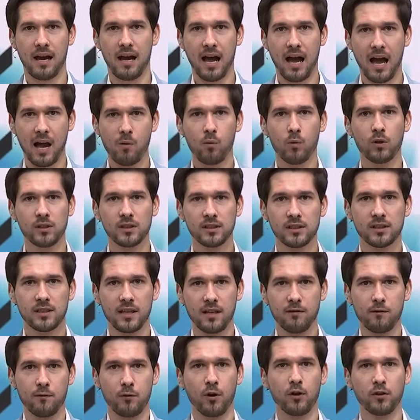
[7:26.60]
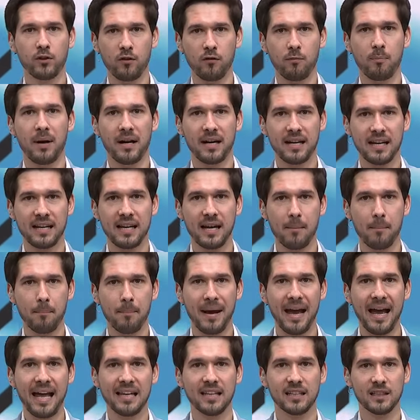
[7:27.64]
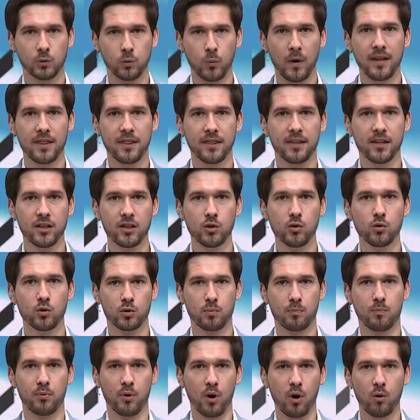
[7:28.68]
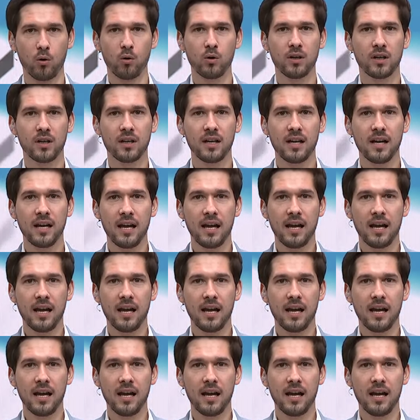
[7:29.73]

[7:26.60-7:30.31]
I was in front of Buckingham Palace when the news broke.